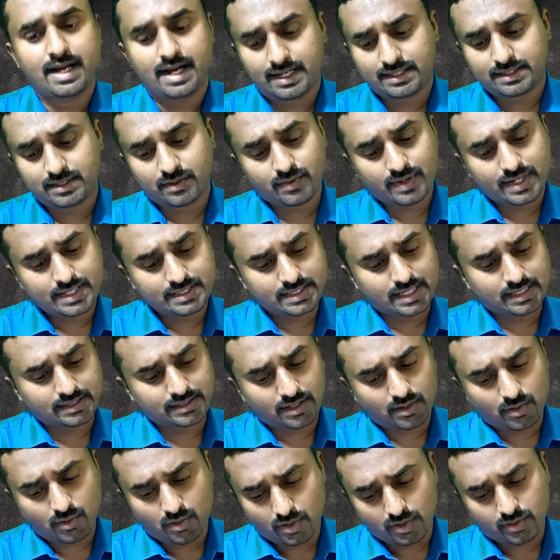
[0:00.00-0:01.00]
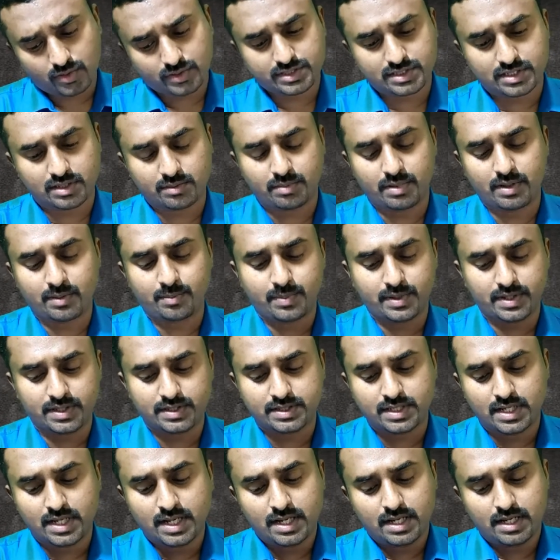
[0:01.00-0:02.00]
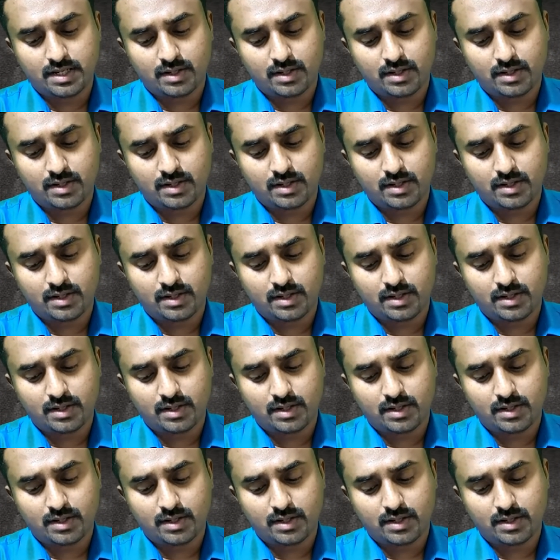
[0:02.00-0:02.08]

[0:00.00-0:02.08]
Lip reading: Otherwise, all question papers,